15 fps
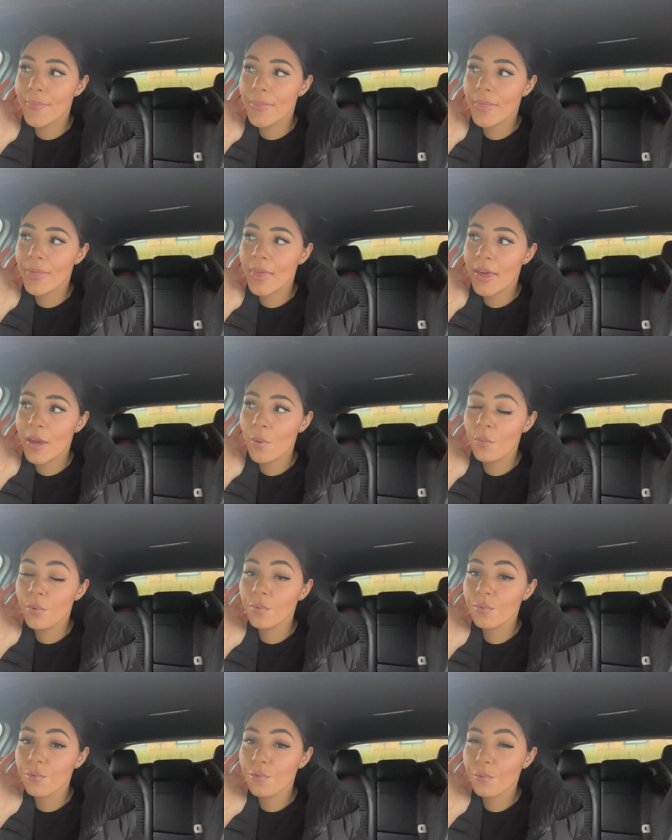they will
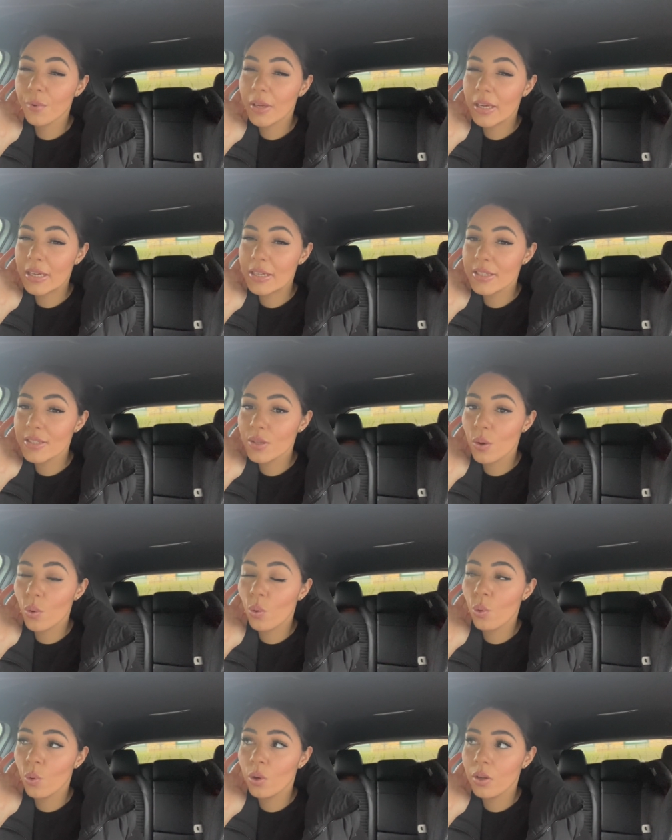freeze
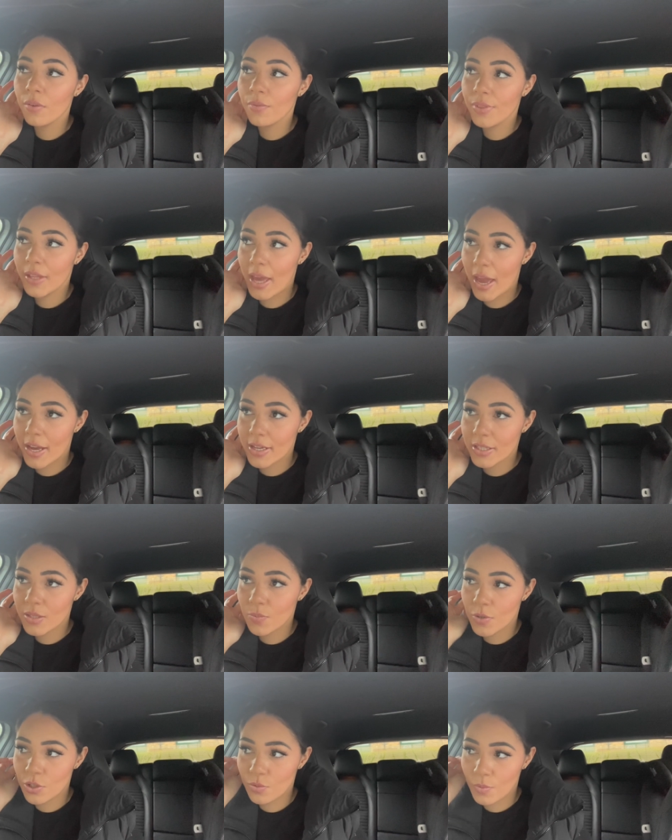all of the eggs
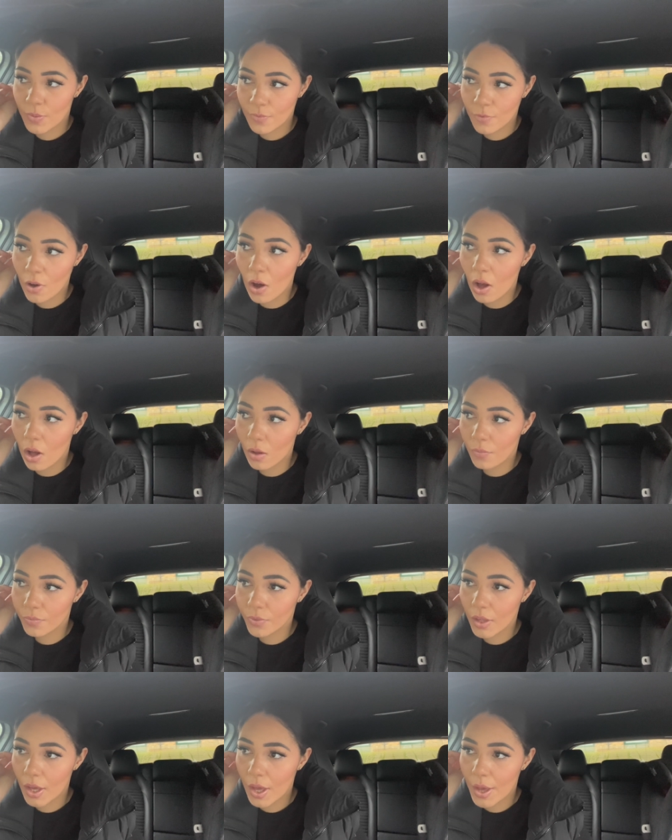which we've got.
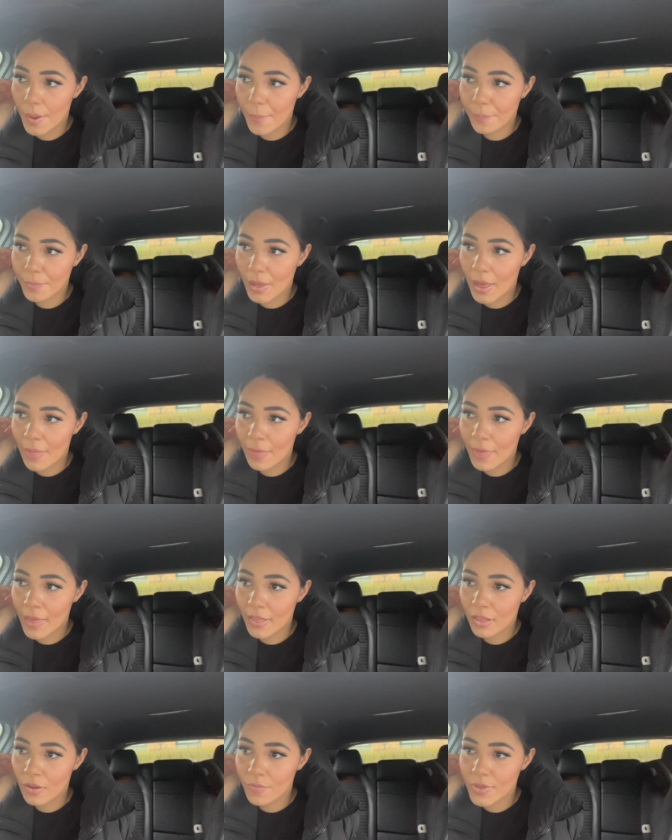And
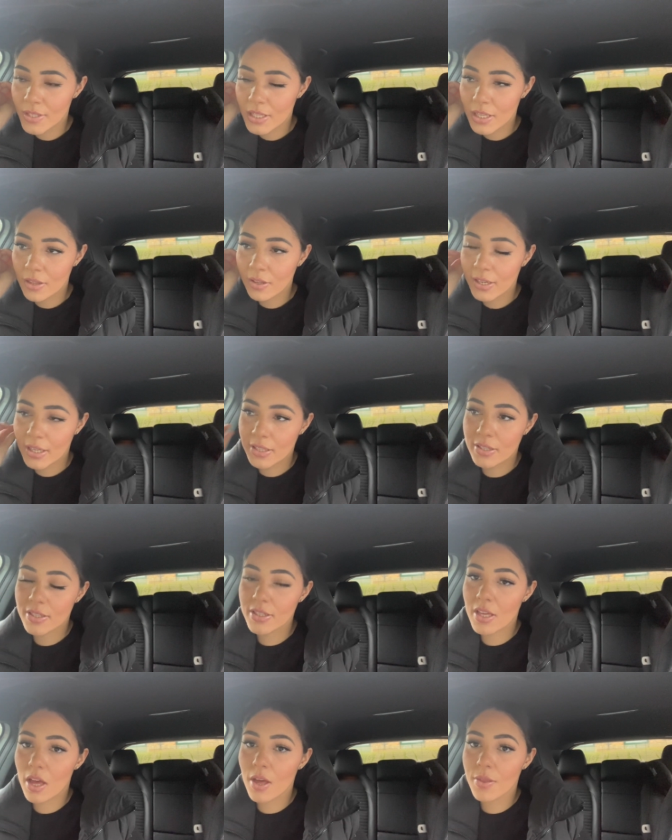then obviously they'll
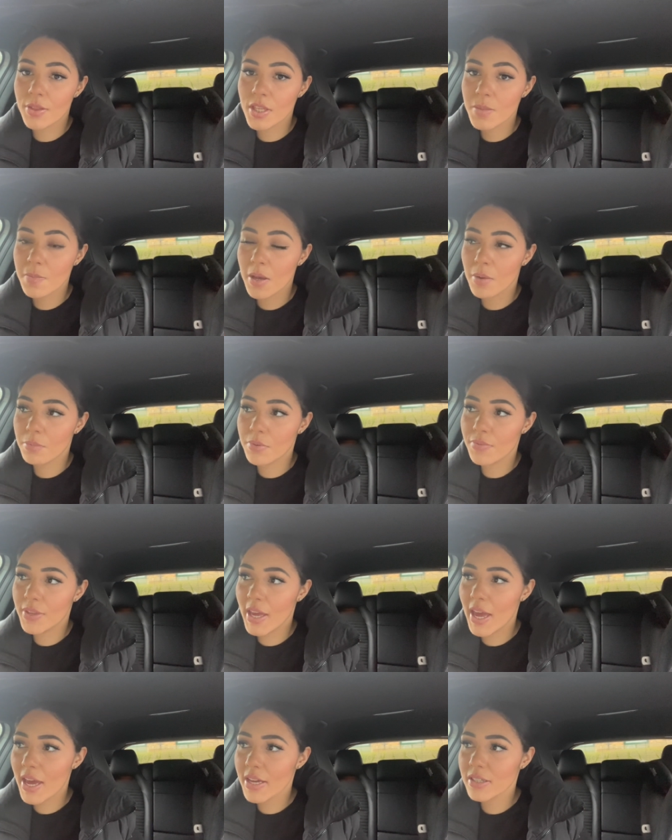insert the sperm with
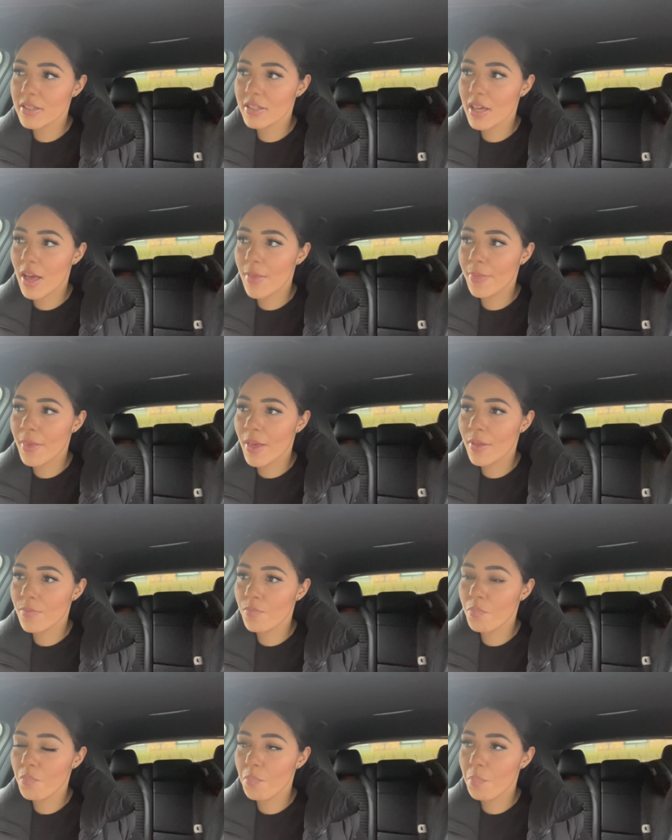the eggs. And
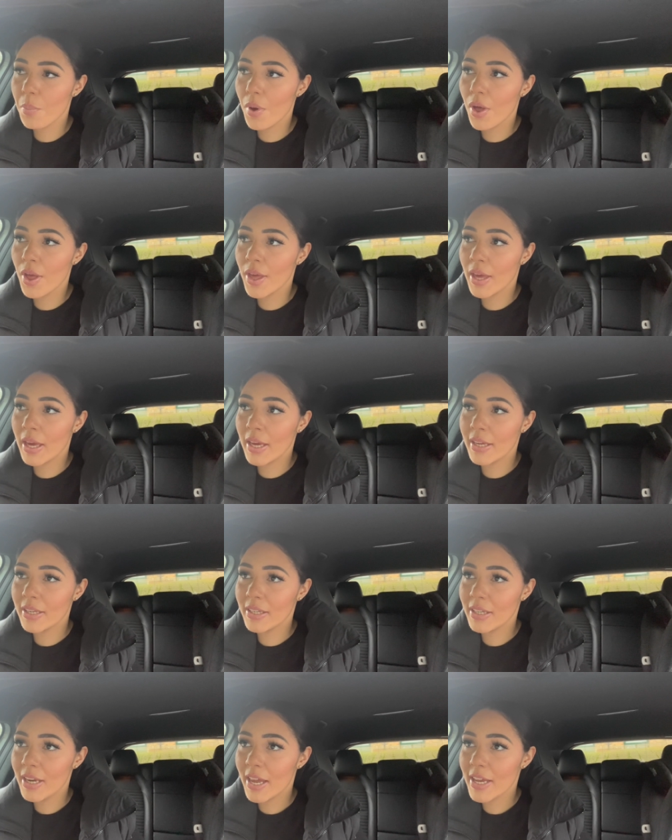then by
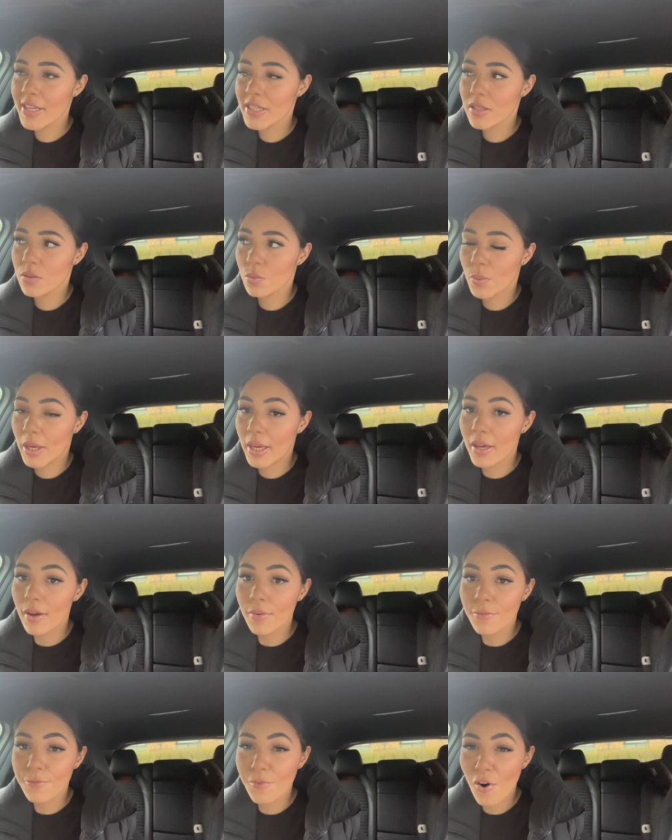next week,
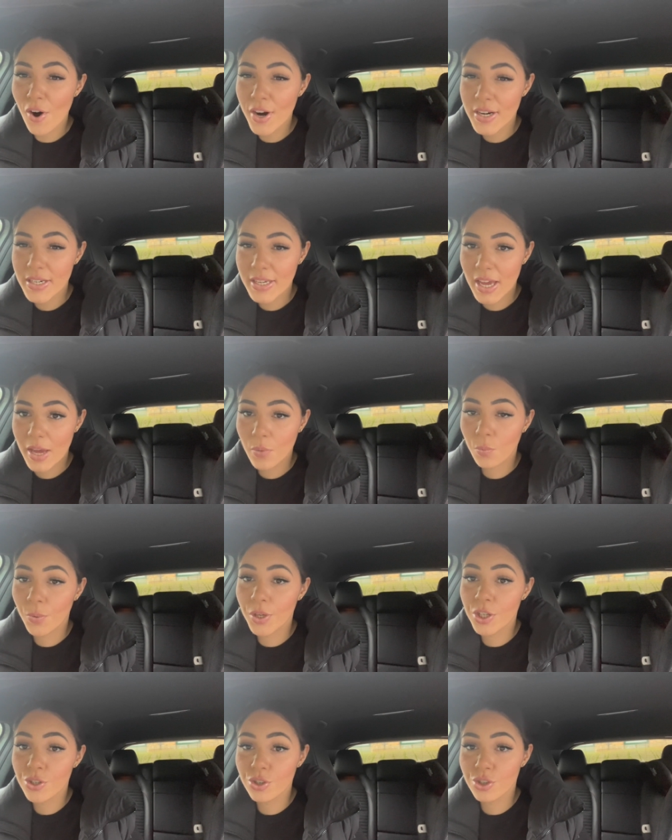Friday,
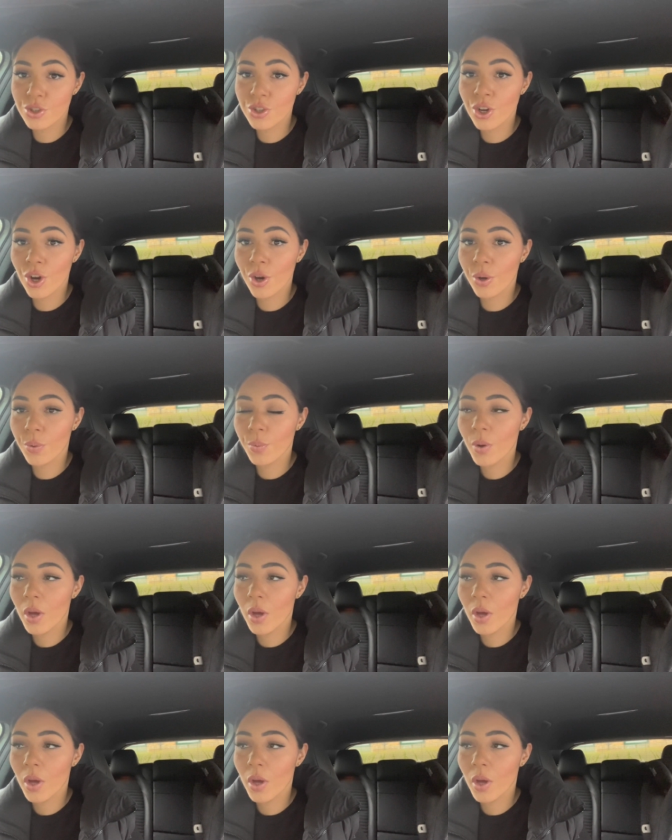we should know